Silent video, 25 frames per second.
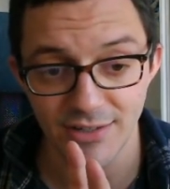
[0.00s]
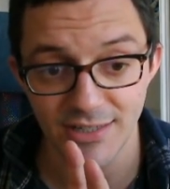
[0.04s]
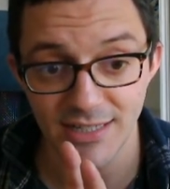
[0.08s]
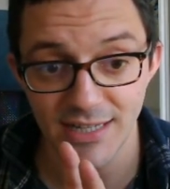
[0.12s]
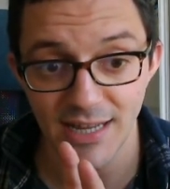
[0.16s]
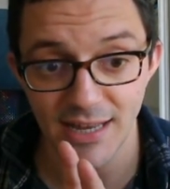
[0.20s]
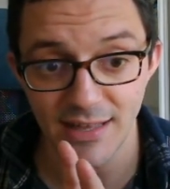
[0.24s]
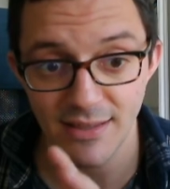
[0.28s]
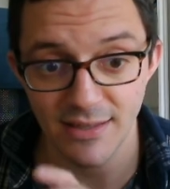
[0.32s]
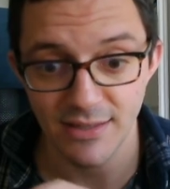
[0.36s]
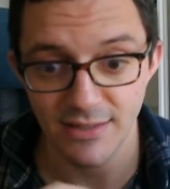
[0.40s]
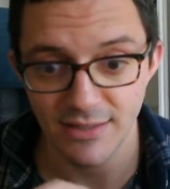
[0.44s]

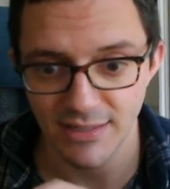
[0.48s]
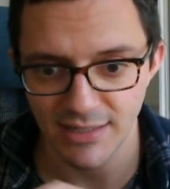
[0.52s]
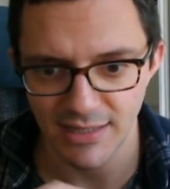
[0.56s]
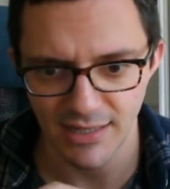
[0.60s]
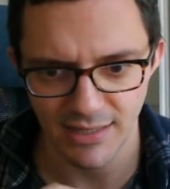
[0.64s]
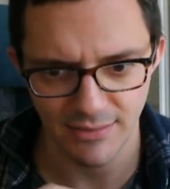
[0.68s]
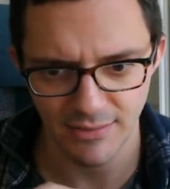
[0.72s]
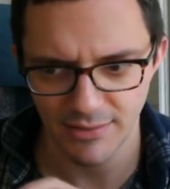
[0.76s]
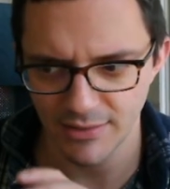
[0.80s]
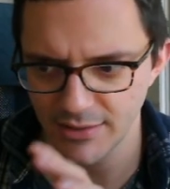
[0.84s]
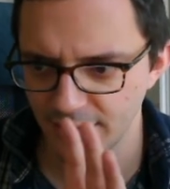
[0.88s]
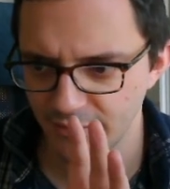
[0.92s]
together to
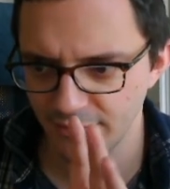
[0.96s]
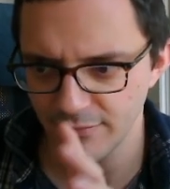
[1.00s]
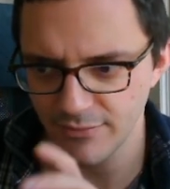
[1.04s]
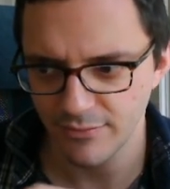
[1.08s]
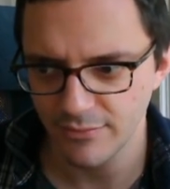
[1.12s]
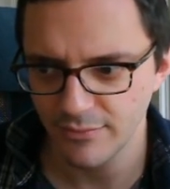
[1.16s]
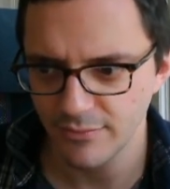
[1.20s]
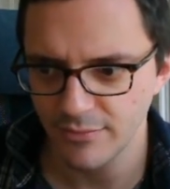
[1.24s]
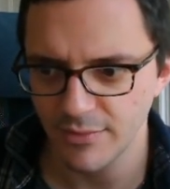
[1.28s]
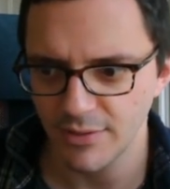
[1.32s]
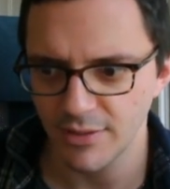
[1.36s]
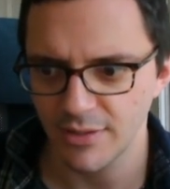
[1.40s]
get kind
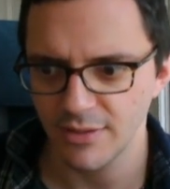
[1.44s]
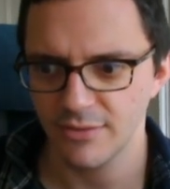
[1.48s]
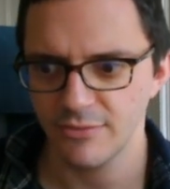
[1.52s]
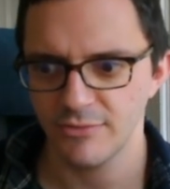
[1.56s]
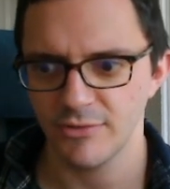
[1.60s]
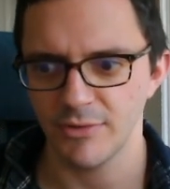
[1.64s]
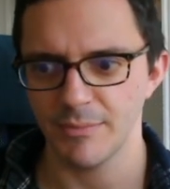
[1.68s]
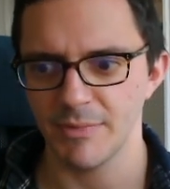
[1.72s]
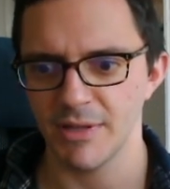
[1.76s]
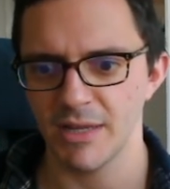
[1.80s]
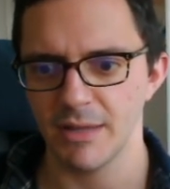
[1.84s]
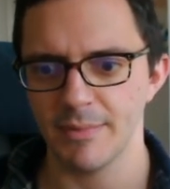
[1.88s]
of
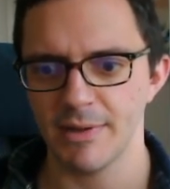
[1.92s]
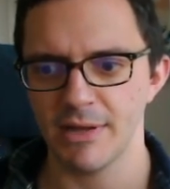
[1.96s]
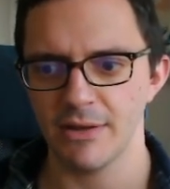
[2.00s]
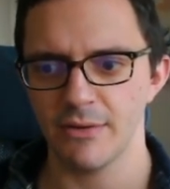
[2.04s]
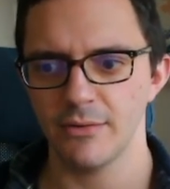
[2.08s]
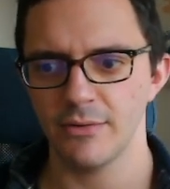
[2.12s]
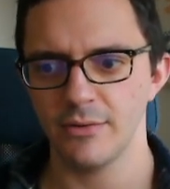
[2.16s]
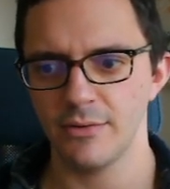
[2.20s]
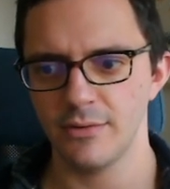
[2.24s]
something about.